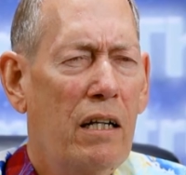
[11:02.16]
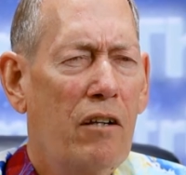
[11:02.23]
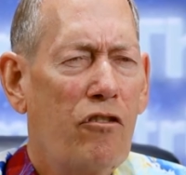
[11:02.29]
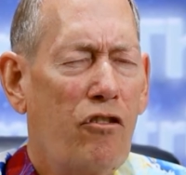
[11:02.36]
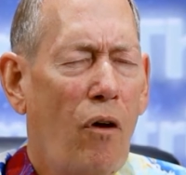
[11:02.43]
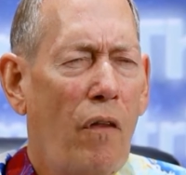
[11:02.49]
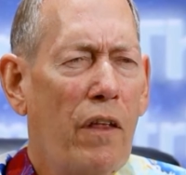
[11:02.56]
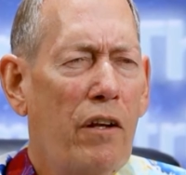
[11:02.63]

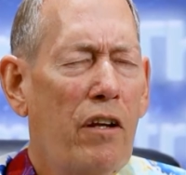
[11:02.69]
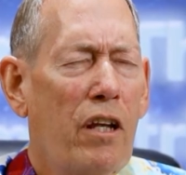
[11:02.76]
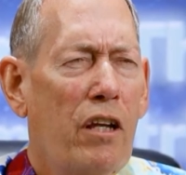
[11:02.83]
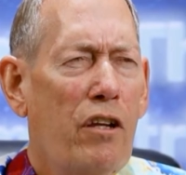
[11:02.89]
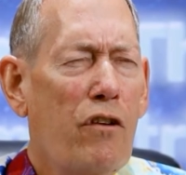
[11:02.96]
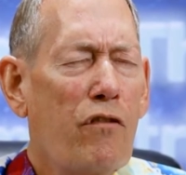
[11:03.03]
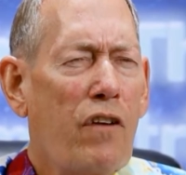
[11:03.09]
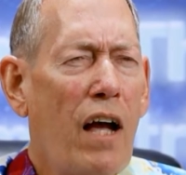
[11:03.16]
so that
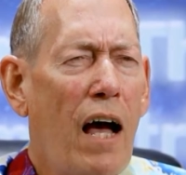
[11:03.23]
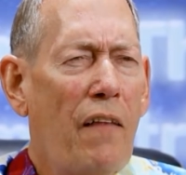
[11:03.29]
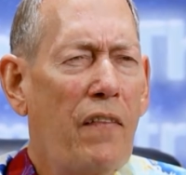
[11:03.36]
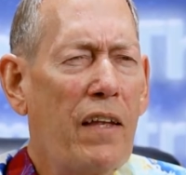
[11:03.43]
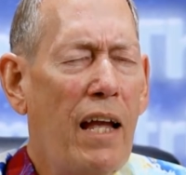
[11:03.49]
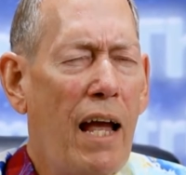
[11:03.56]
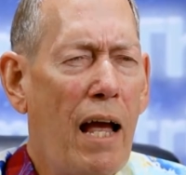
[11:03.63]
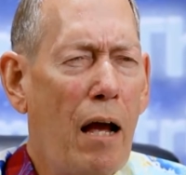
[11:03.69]
you've got
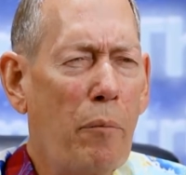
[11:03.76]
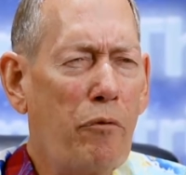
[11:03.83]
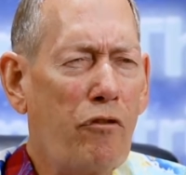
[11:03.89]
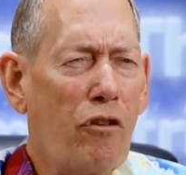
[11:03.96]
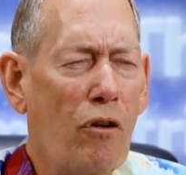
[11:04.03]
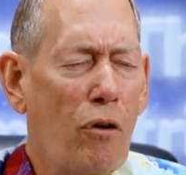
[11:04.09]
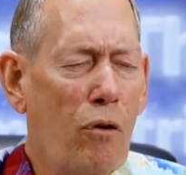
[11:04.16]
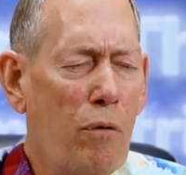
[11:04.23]
the
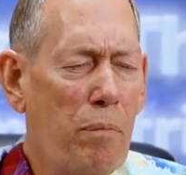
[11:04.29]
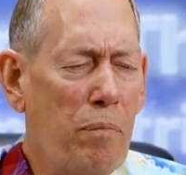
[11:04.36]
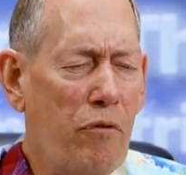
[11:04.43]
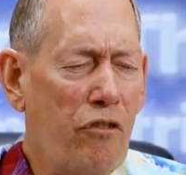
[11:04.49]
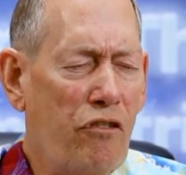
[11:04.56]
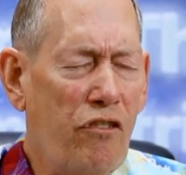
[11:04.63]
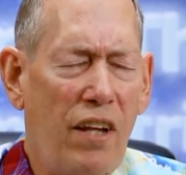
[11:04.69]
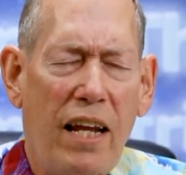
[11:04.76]
absolute
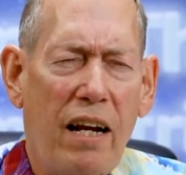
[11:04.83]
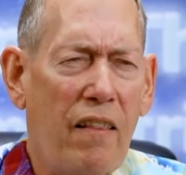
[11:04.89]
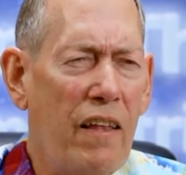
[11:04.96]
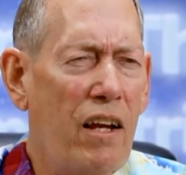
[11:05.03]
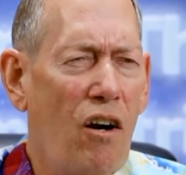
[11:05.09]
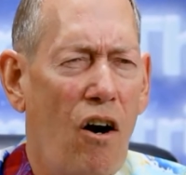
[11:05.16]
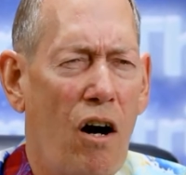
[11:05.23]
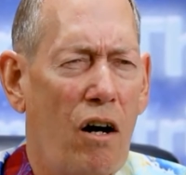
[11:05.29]
state of
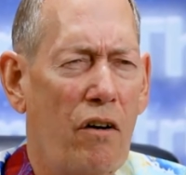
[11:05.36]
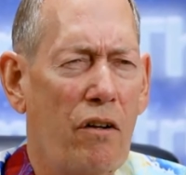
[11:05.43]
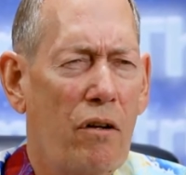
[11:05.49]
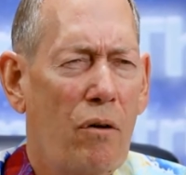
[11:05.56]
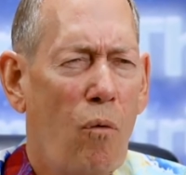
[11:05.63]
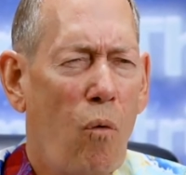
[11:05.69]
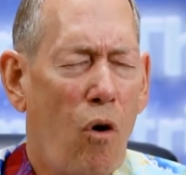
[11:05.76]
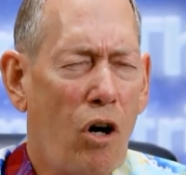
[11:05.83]
the art
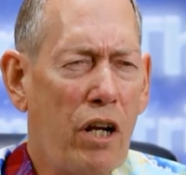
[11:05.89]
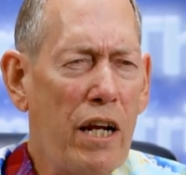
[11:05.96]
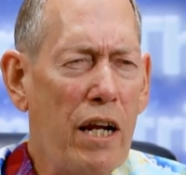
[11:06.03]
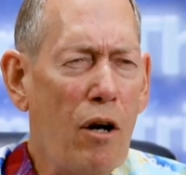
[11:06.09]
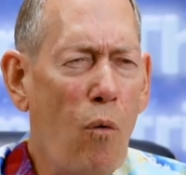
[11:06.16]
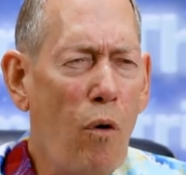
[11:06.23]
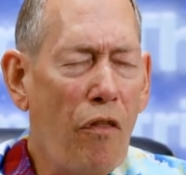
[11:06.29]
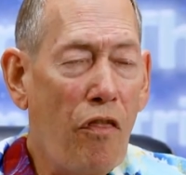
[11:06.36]

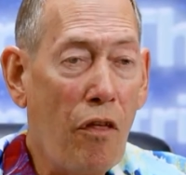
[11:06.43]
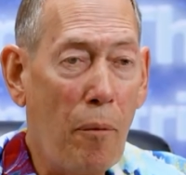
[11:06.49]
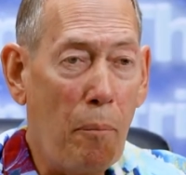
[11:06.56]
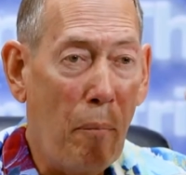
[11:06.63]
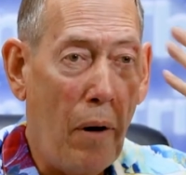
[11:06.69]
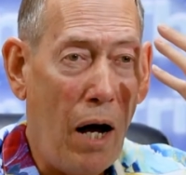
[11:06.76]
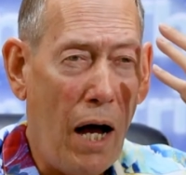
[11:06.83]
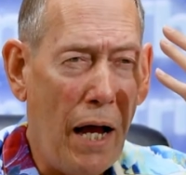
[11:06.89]
working with the
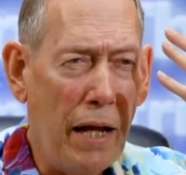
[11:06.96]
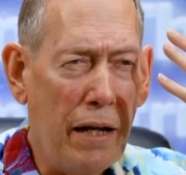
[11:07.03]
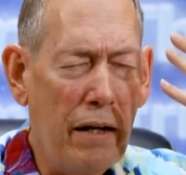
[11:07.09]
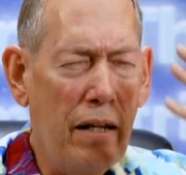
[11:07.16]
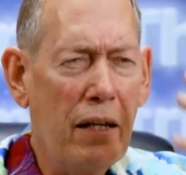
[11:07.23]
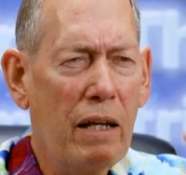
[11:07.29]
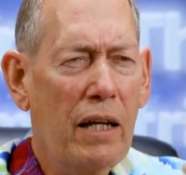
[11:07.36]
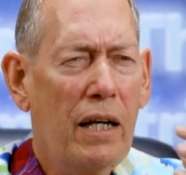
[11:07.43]

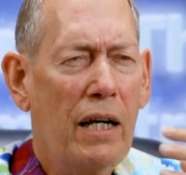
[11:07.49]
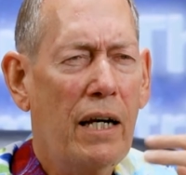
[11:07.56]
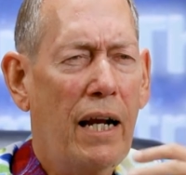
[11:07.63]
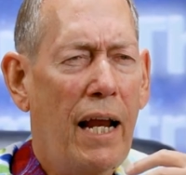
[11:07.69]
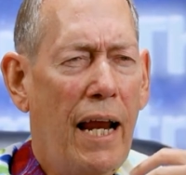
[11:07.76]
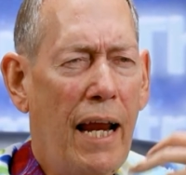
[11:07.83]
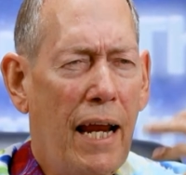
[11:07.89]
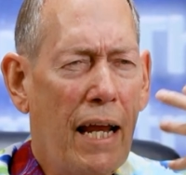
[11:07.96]
mind
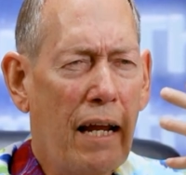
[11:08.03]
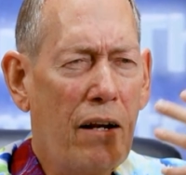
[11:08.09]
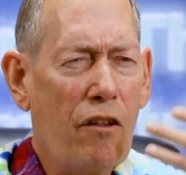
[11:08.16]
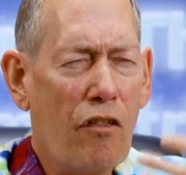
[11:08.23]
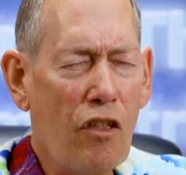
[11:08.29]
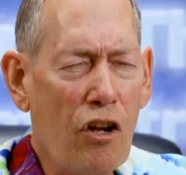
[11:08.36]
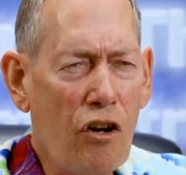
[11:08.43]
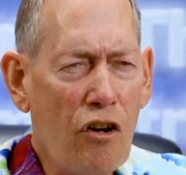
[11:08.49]
and
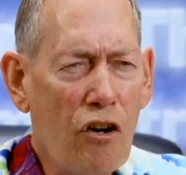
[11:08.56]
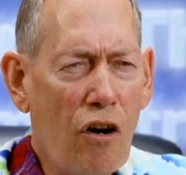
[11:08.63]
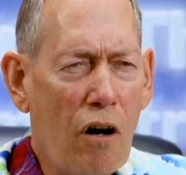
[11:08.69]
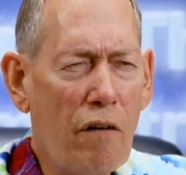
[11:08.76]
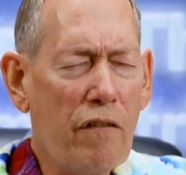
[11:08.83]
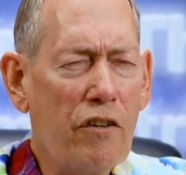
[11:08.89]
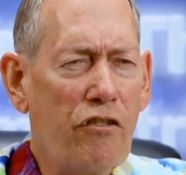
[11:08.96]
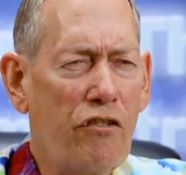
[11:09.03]
the
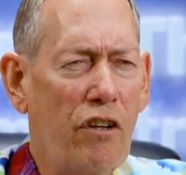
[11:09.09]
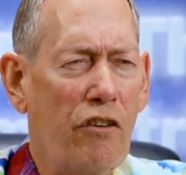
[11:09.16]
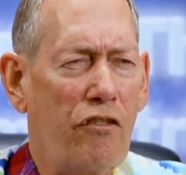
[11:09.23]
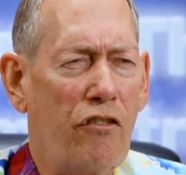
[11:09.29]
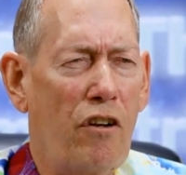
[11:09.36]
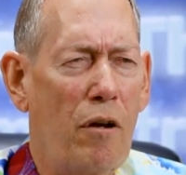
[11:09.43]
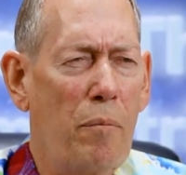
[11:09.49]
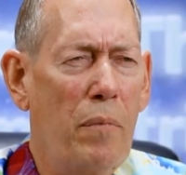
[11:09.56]
nervous
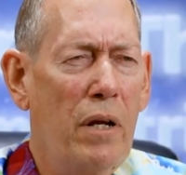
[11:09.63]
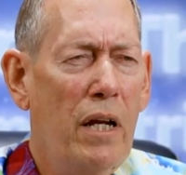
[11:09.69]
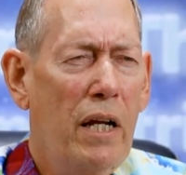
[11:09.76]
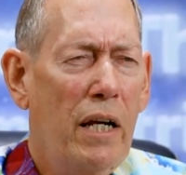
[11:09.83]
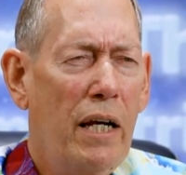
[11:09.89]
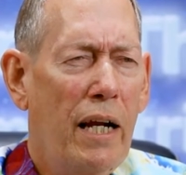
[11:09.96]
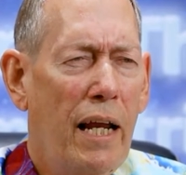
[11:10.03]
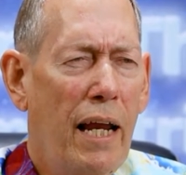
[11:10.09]
system,
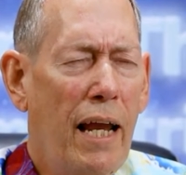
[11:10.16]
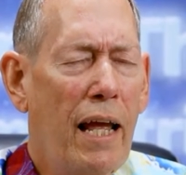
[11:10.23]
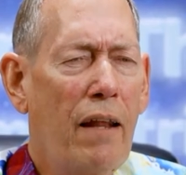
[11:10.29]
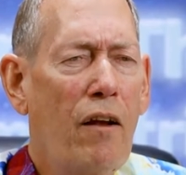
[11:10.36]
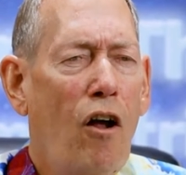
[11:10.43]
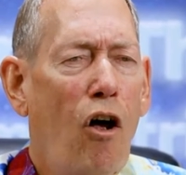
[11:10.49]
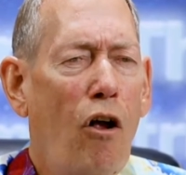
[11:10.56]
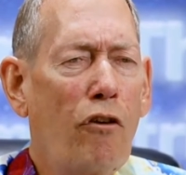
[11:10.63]

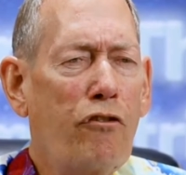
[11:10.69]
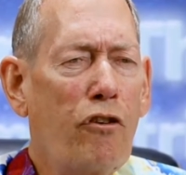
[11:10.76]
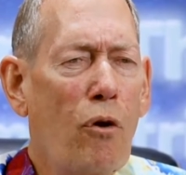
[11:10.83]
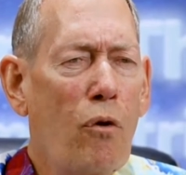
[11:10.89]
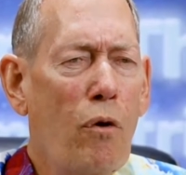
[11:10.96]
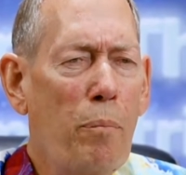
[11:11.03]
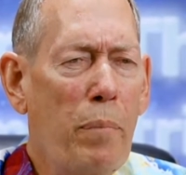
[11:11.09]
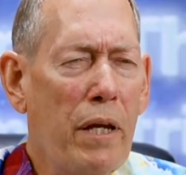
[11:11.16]
and
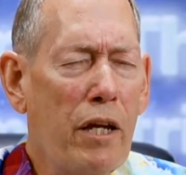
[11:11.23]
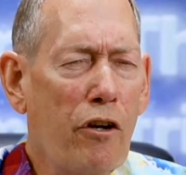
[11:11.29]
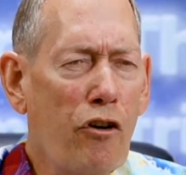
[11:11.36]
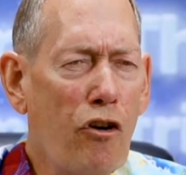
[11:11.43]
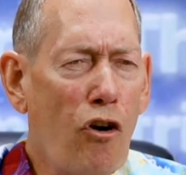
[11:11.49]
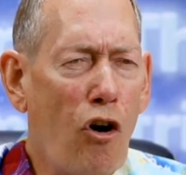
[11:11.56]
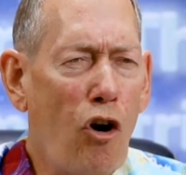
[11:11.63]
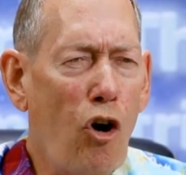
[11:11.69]
also
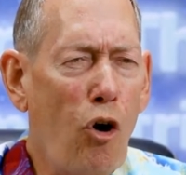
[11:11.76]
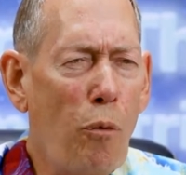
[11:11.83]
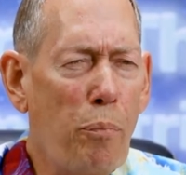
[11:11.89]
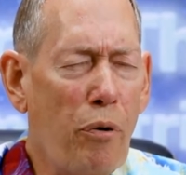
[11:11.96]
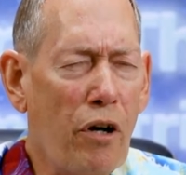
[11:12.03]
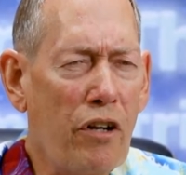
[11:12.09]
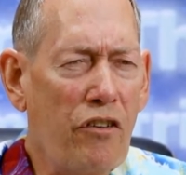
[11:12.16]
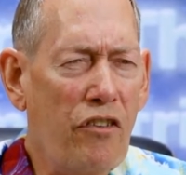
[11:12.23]
being
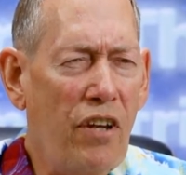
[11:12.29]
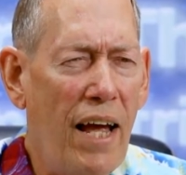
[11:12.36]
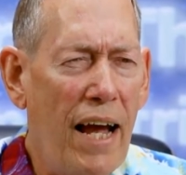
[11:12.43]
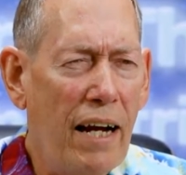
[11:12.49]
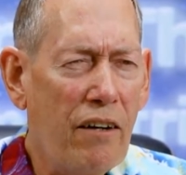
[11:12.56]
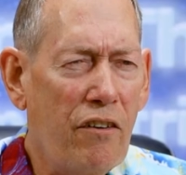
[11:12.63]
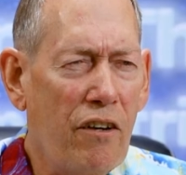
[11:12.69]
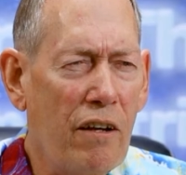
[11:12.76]

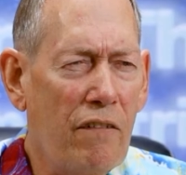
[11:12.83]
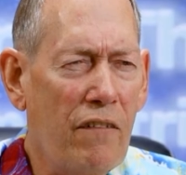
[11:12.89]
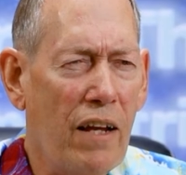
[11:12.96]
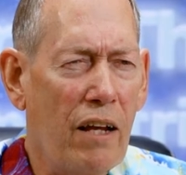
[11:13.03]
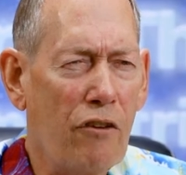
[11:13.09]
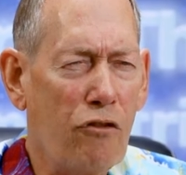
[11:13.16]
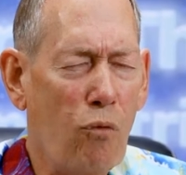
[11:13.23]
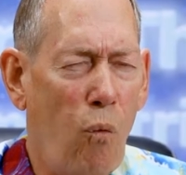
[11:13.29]
neuroprotective
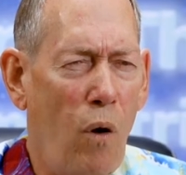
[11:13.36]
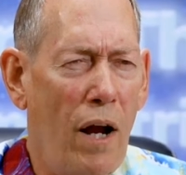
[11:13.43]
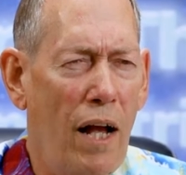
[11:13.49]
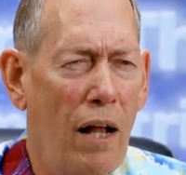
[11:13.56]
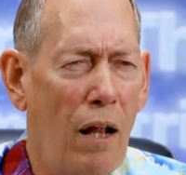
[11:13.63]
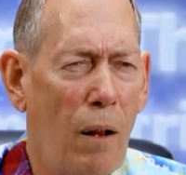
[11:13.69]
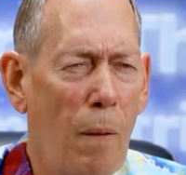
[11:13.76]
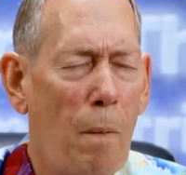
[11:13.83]
as
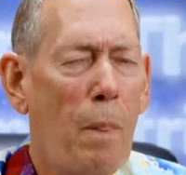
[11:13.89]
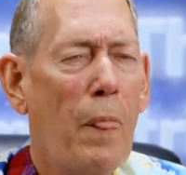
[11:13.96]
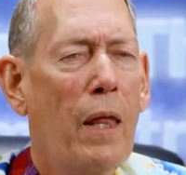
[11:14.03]
well,